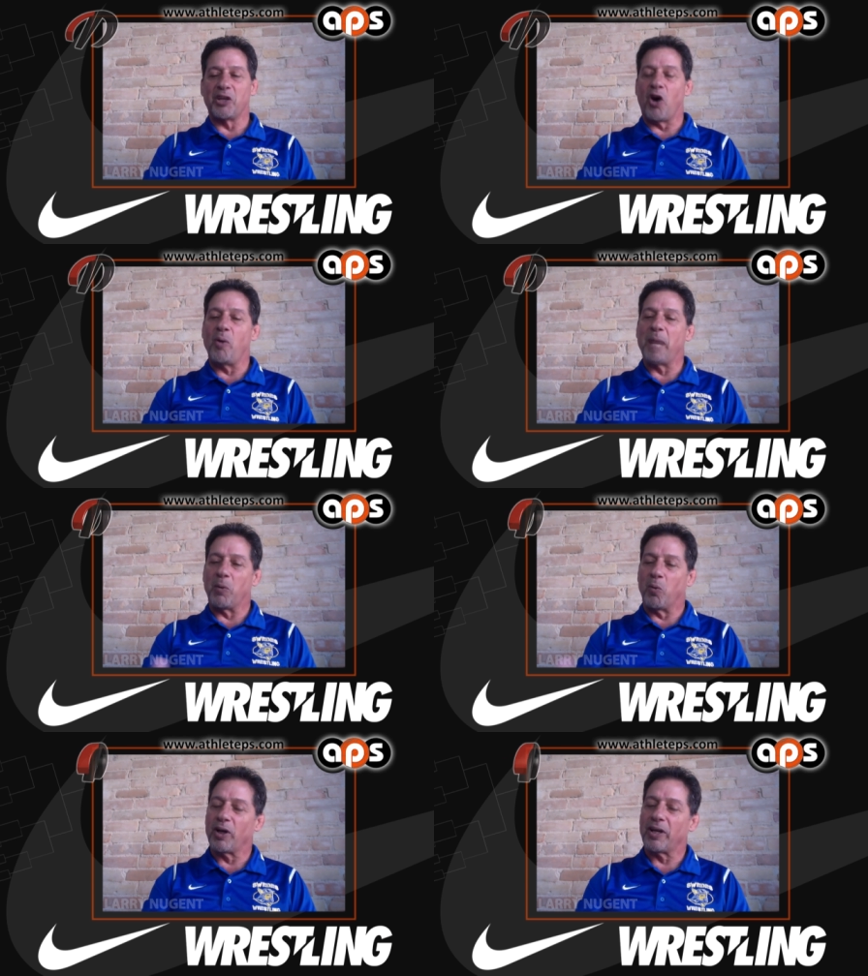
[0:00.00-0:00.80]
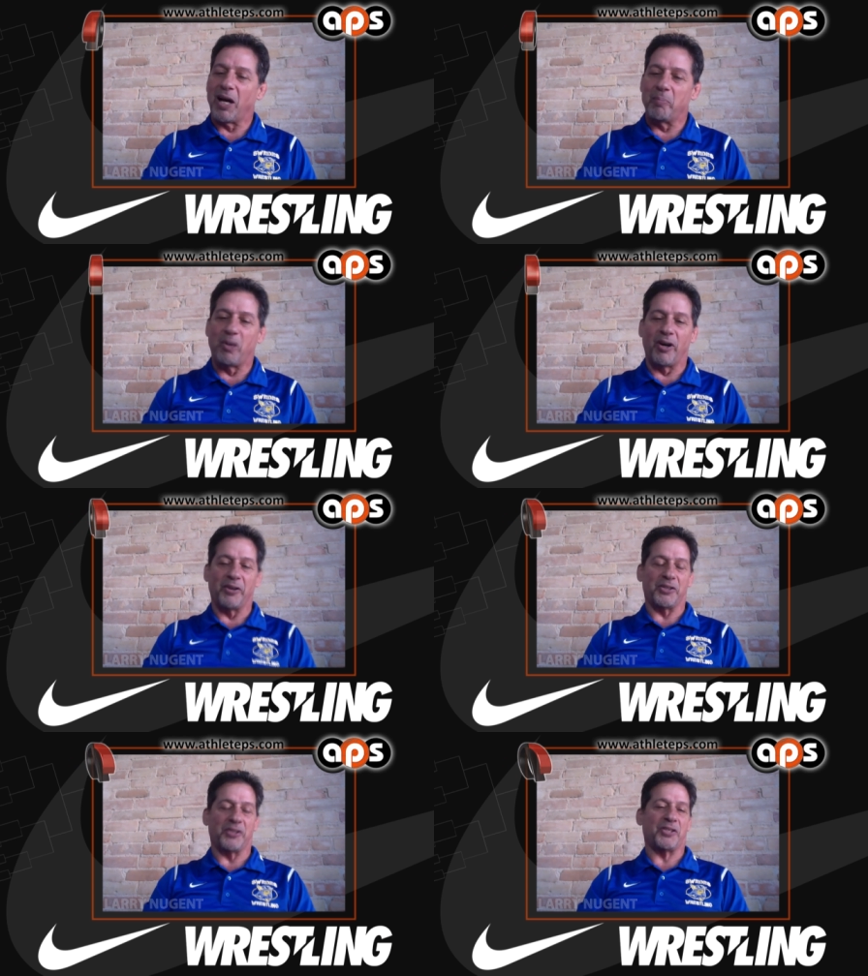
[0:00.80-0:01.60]
you know, all my workout
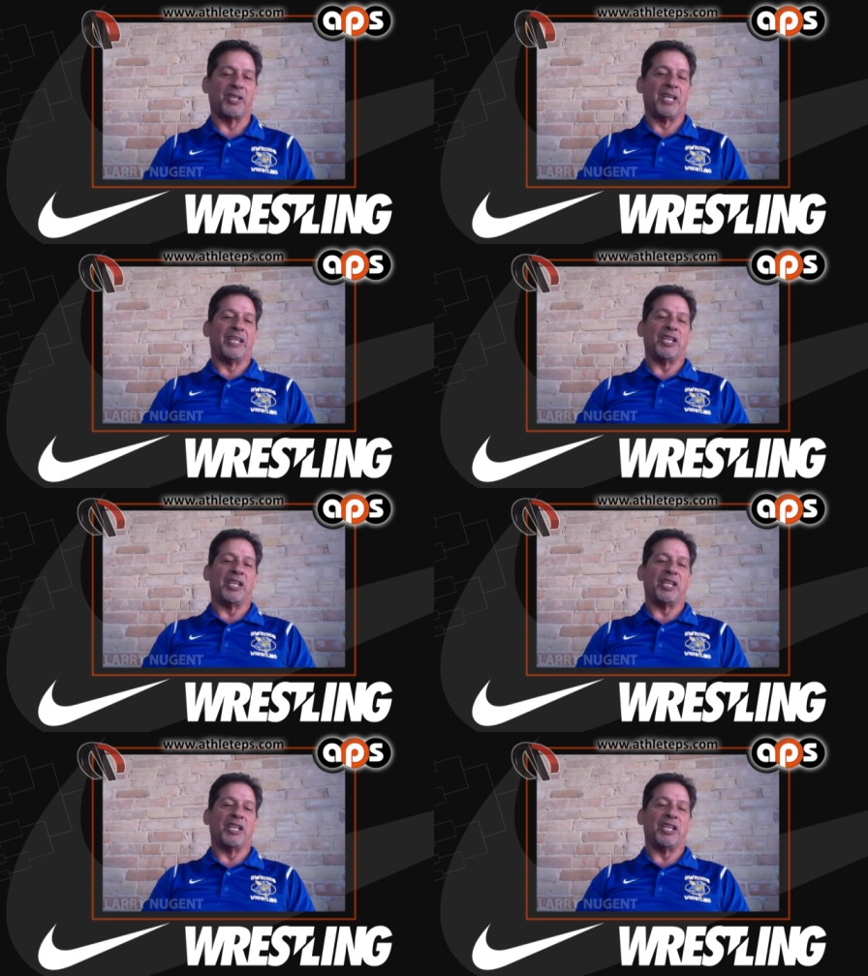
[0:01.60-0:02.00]
partners